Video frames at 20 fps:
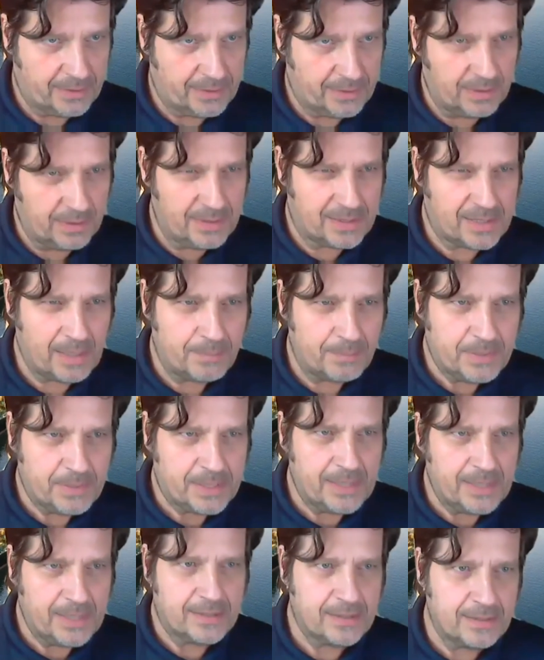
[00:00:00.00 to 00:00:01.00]
So in some
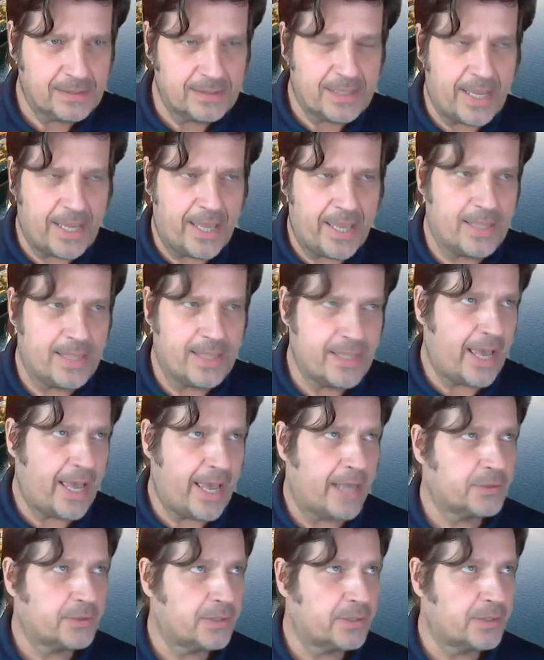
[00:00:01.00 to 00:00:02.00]
sense, they
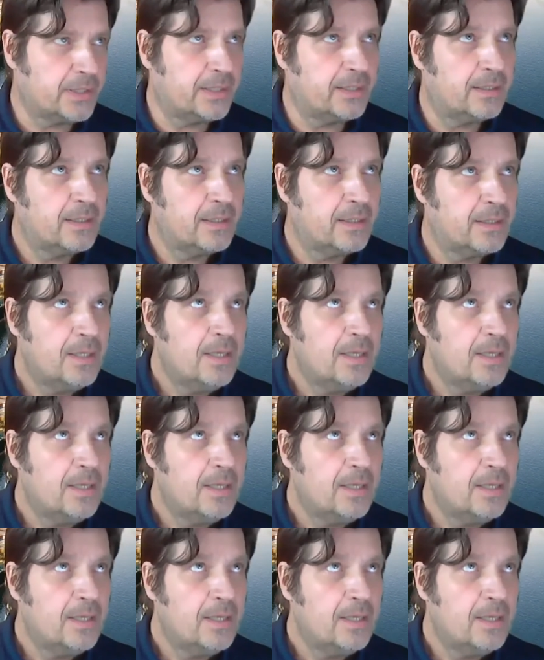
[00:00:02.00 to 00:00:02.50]
actually